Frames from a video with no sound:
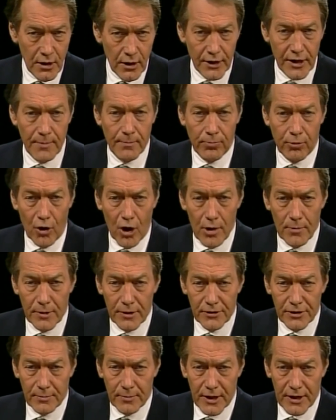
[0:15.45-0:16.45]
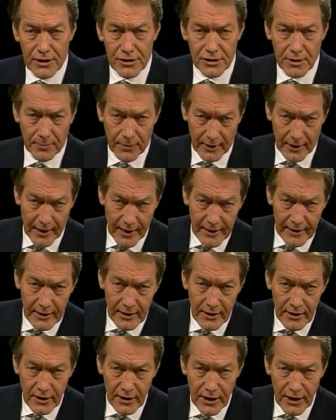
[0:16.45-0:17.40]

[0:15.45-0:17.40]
unemployment, the money supply.